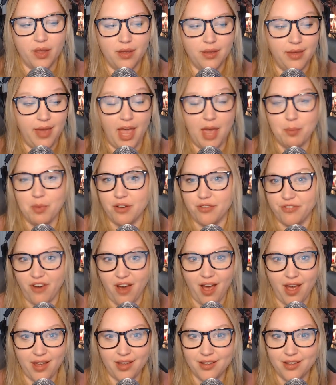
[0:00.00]

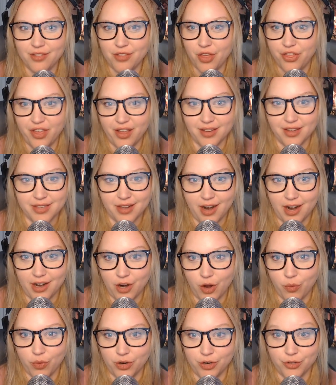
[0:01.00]
gamify the things that I
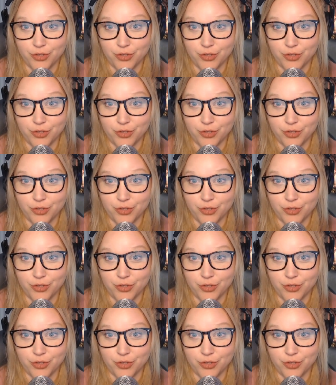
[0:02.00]
don't want to do.